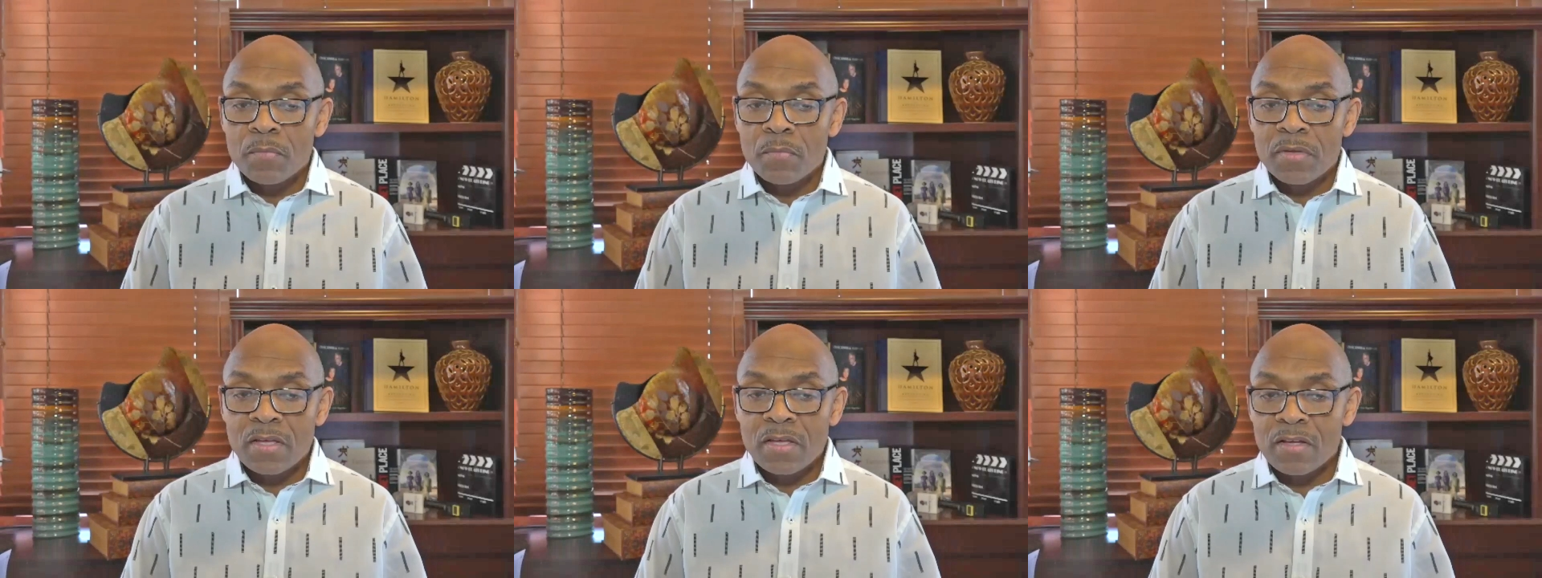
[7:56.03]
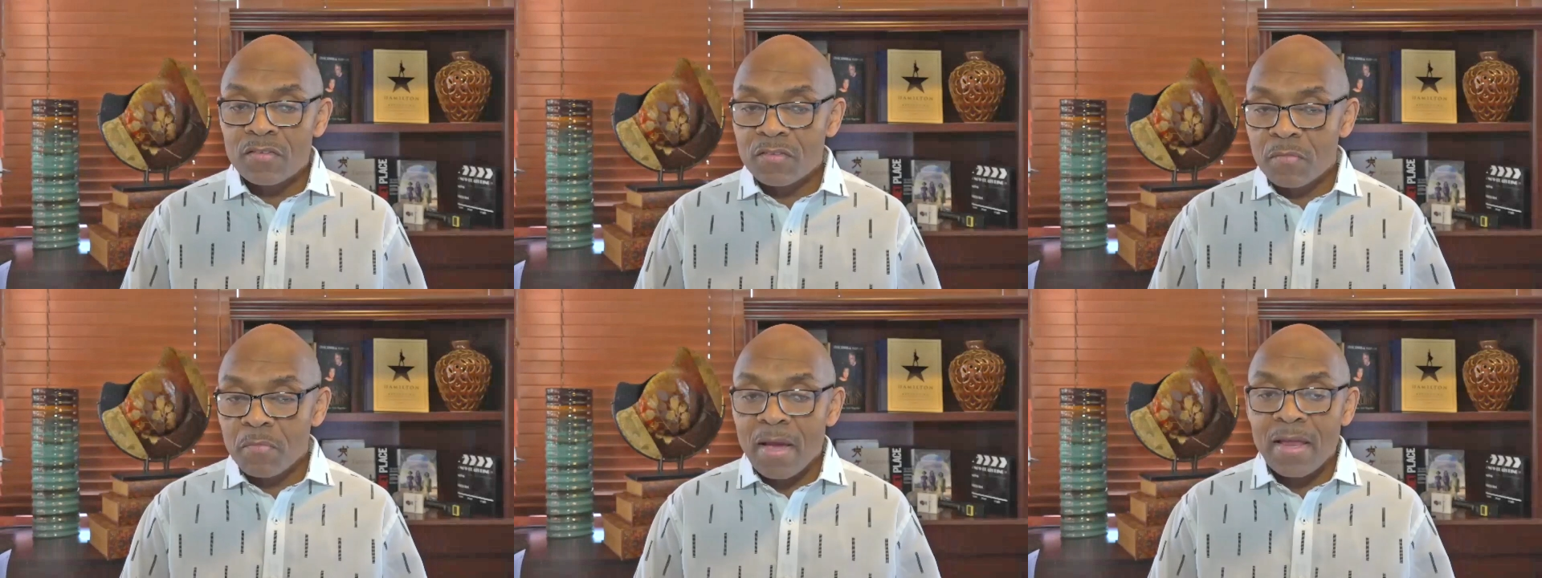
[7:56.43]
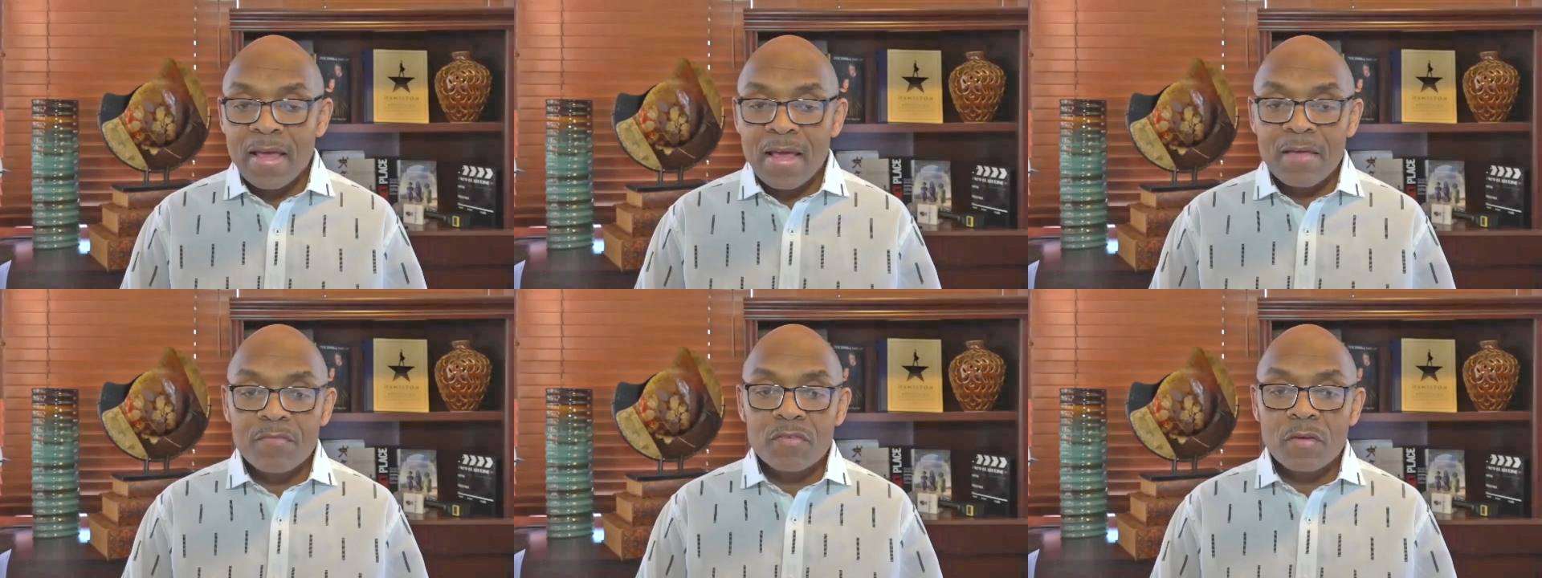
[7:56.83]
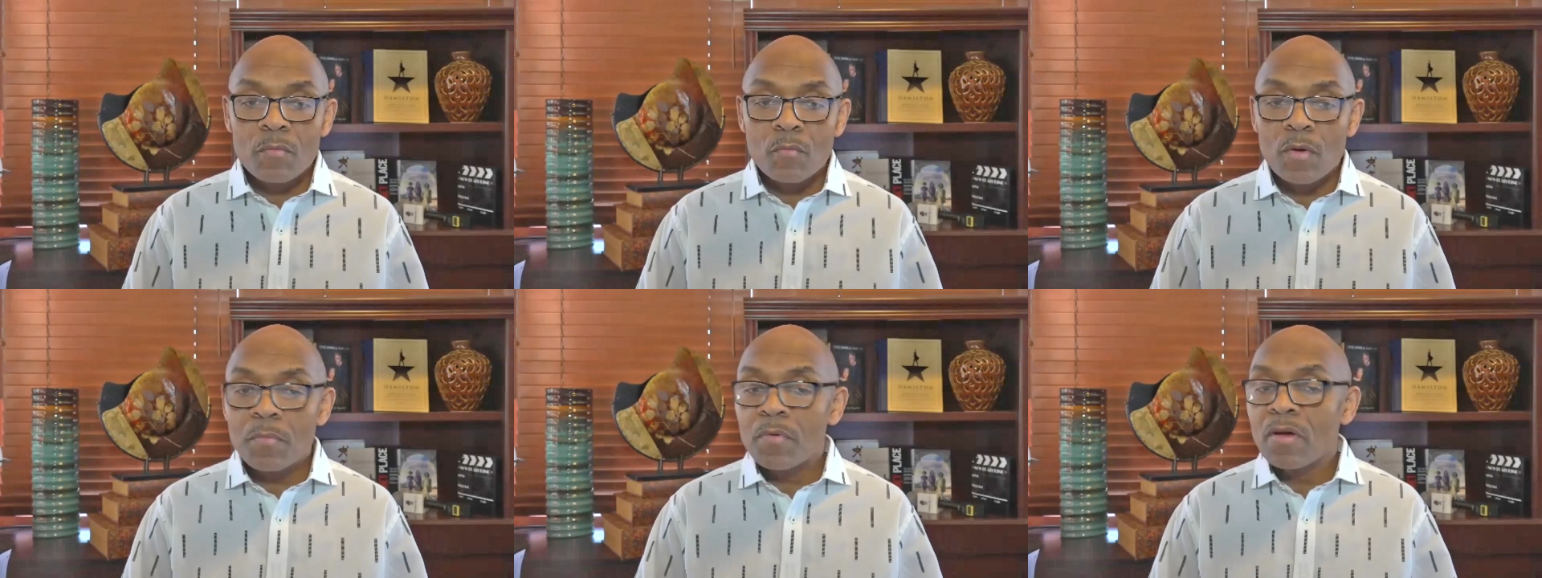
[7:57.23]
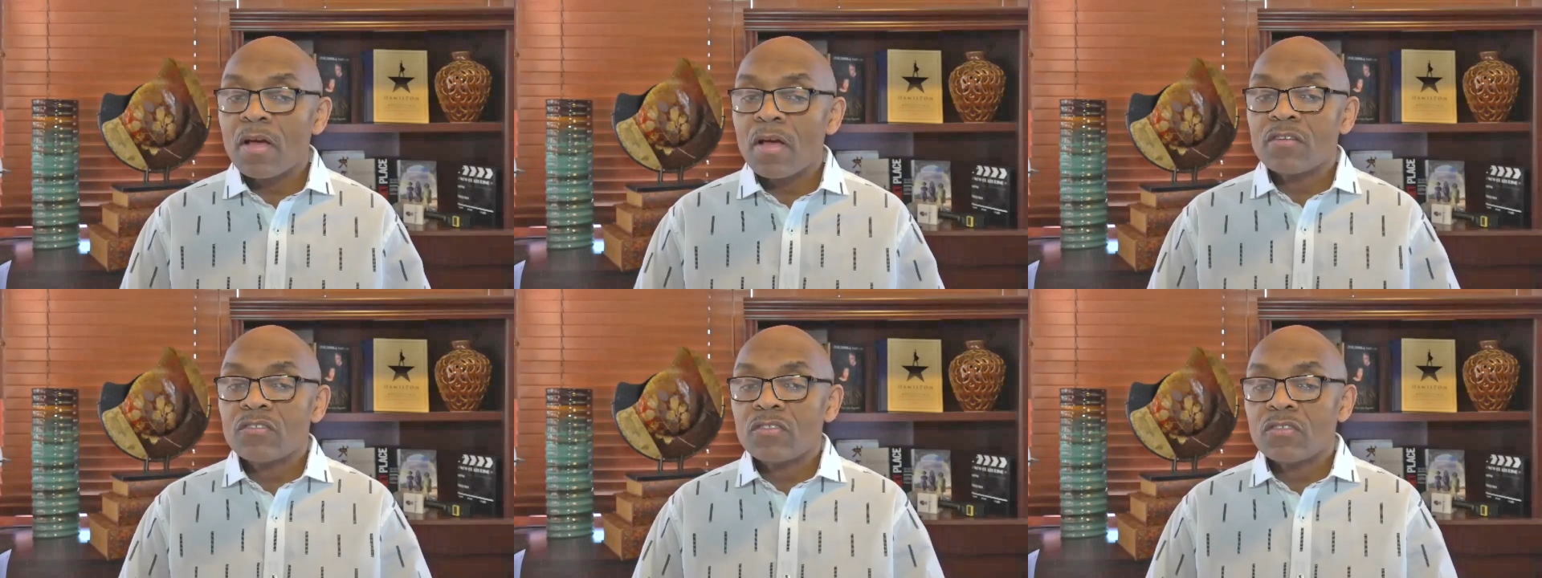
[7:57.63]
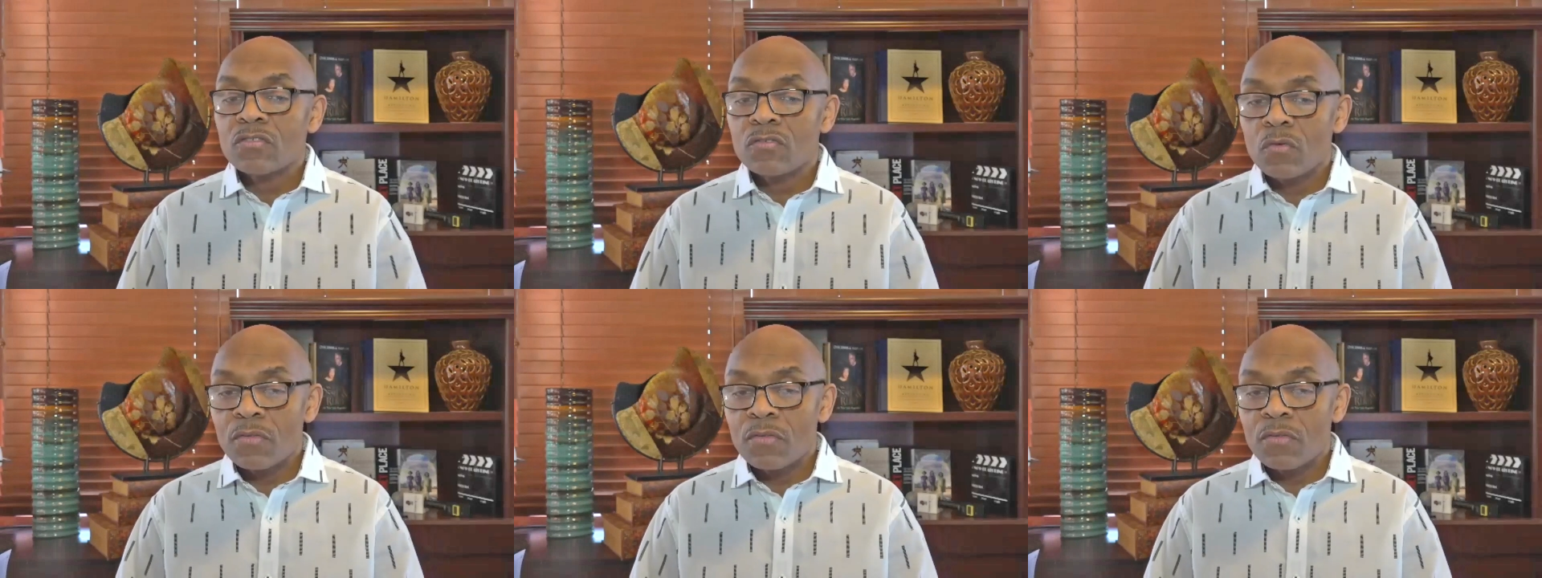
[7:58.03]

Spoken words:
because it might have some repercussions